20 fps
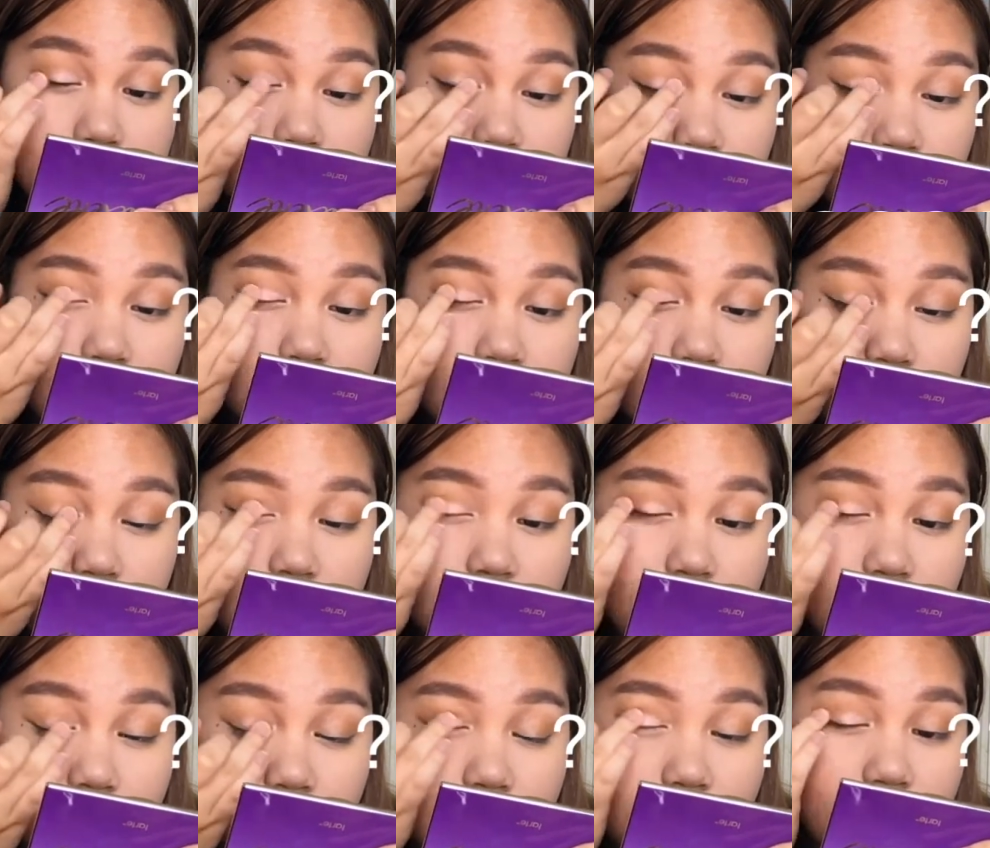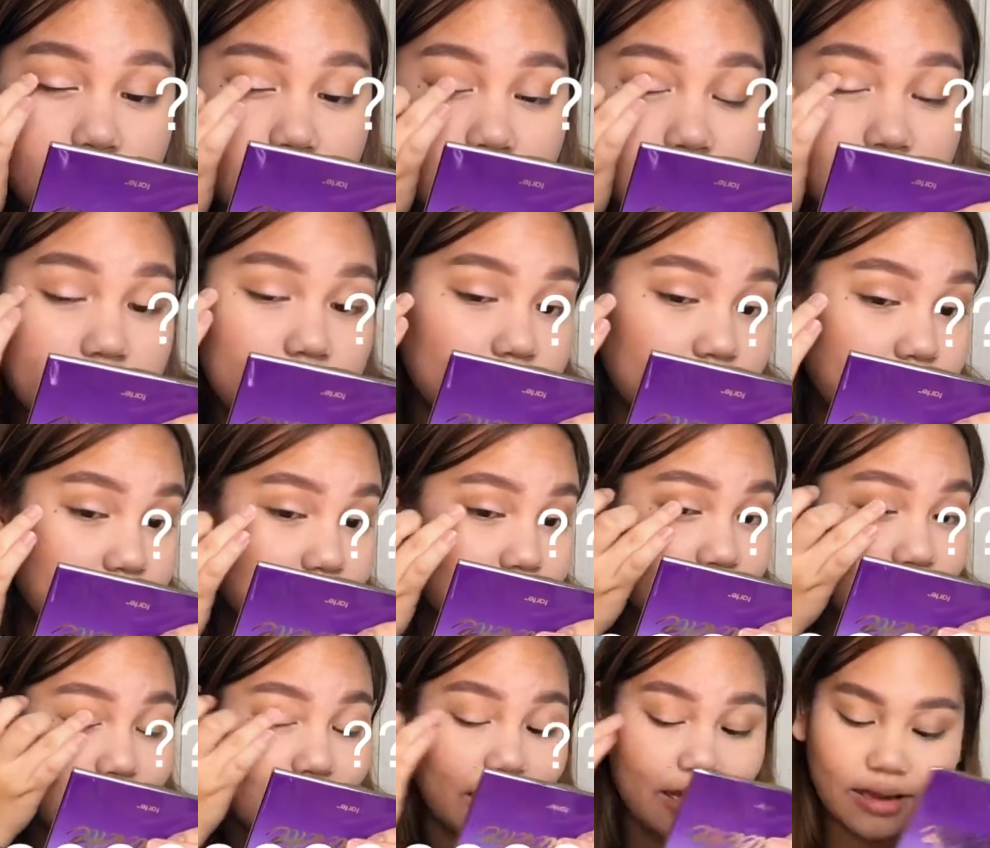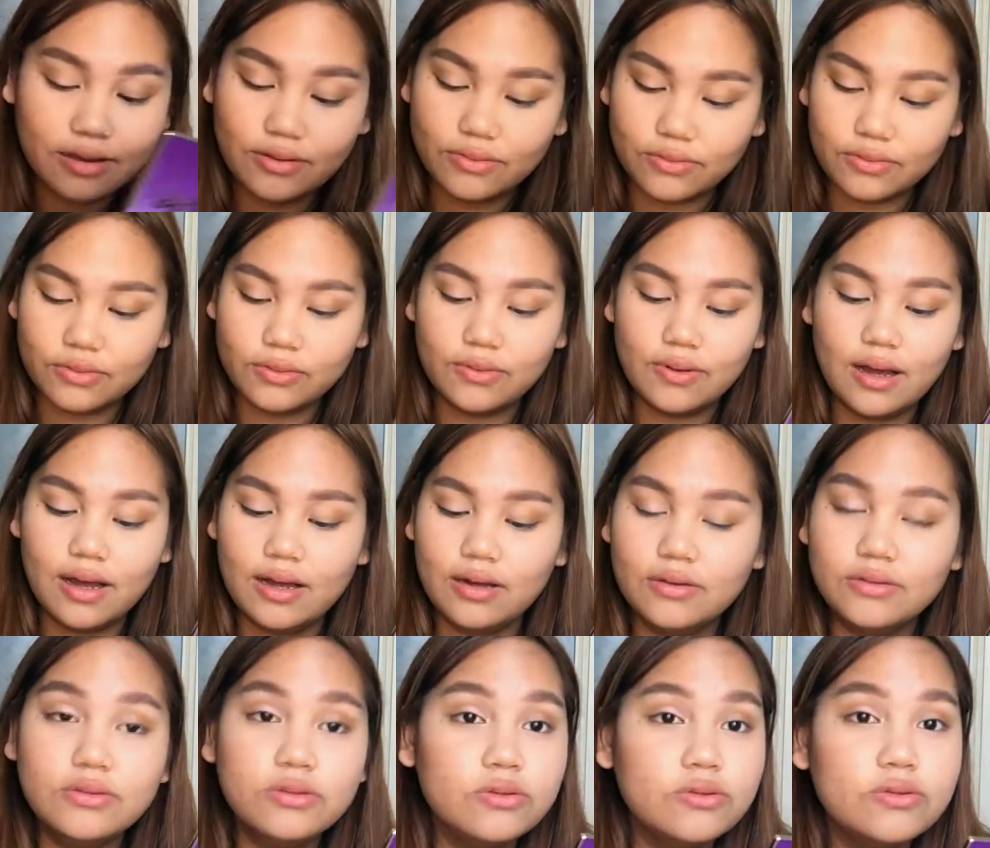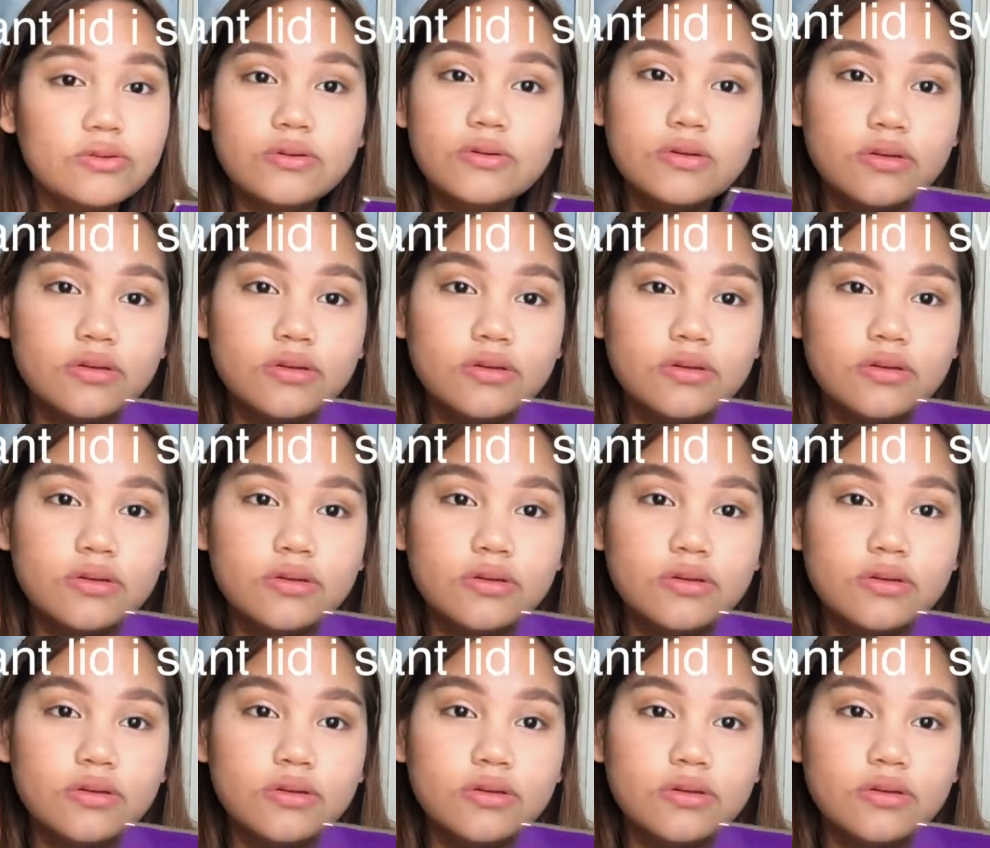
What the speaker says: inner, I don't know how to